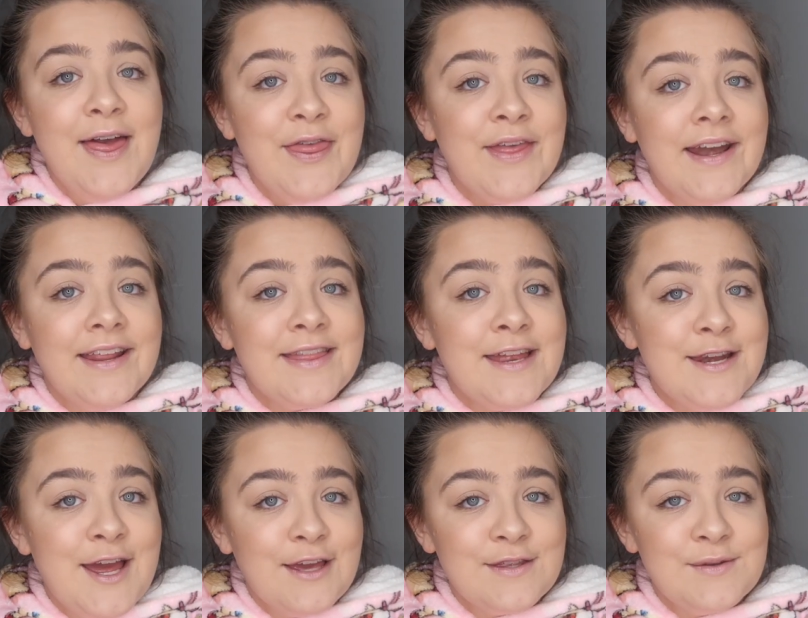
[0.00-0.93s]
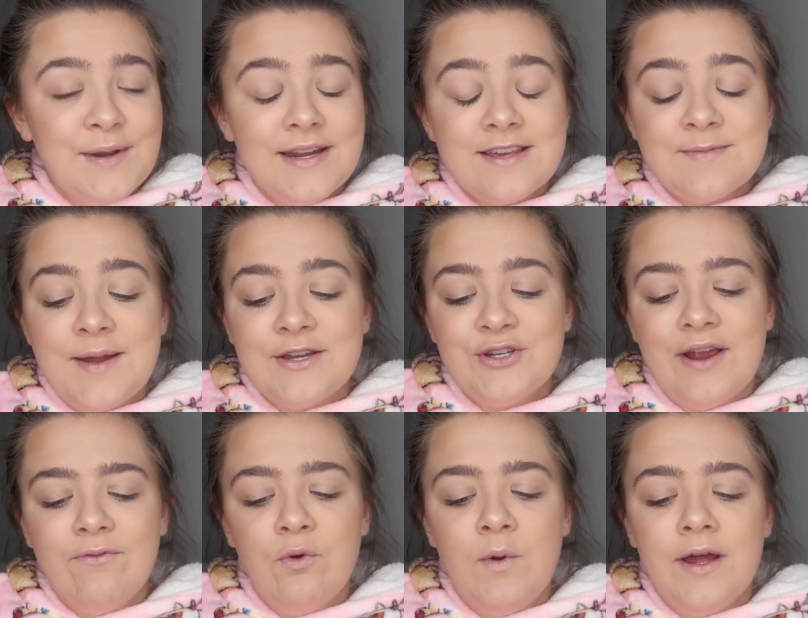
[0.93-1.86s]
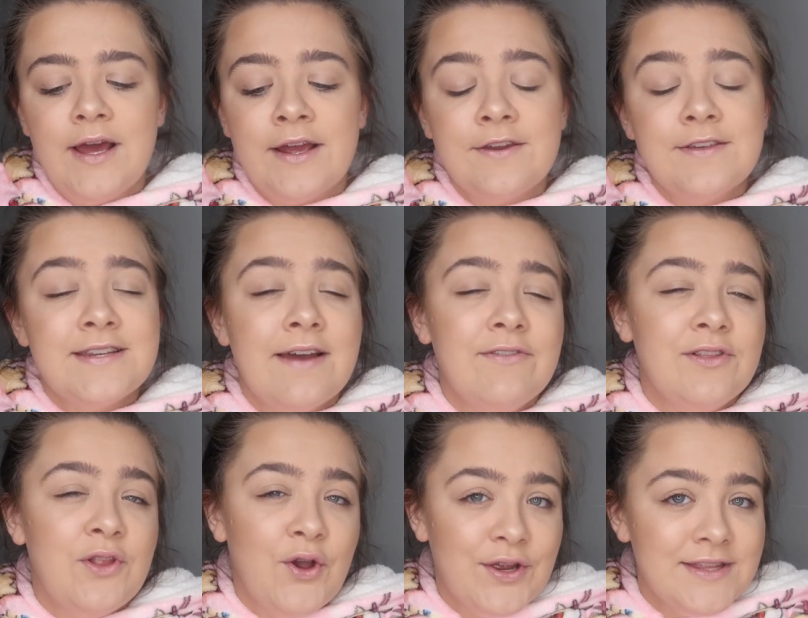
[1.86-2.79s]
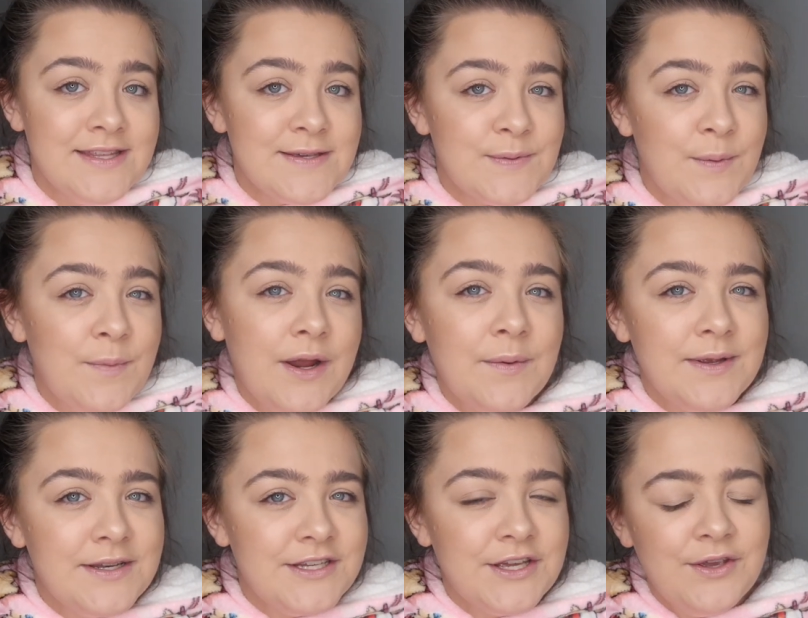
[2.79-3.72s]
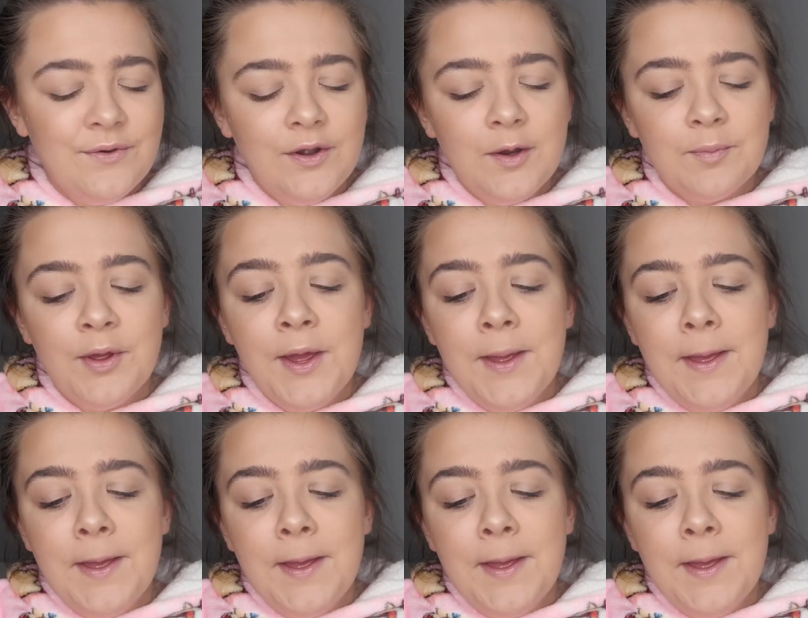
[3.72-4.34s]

Then the next one is my travel one. I used to have a lot in this one when I went to Europe,